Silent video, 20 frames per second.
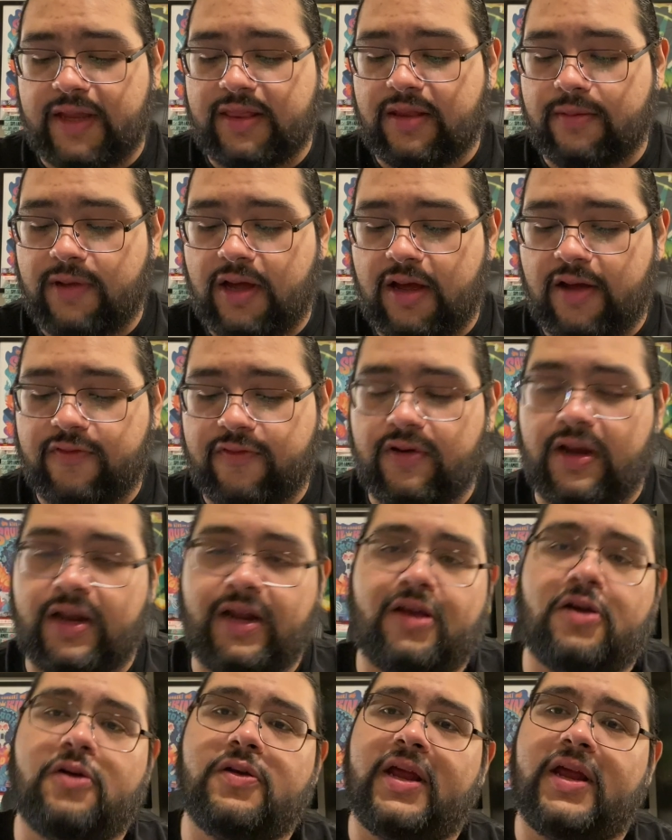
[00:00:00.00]
them off, right?
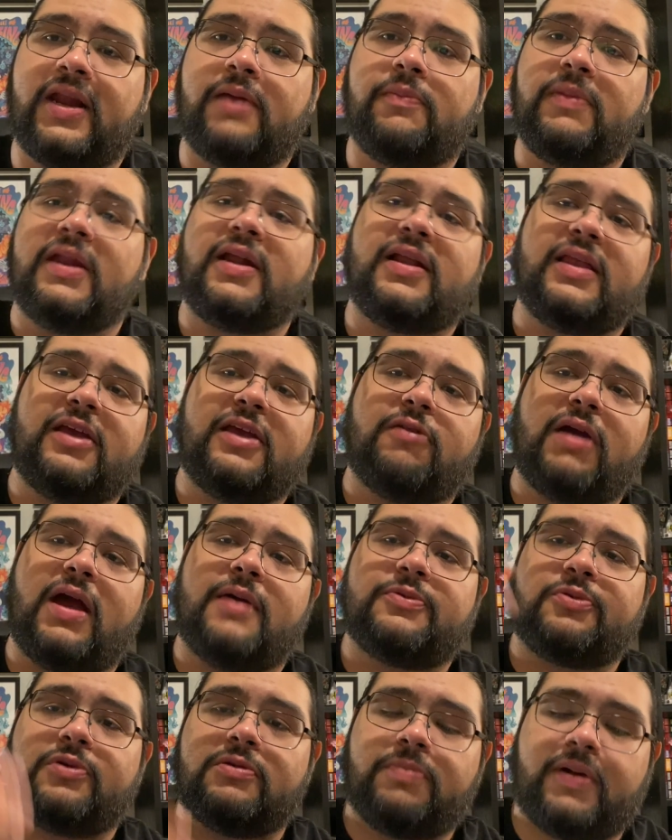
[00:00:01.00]
And Conan immediately
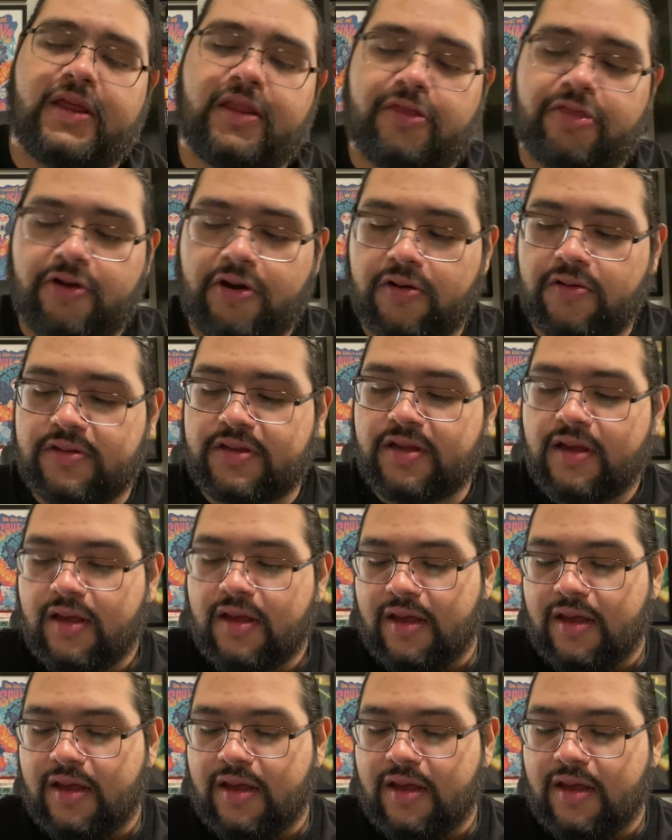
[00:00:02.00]
grabs one by the throat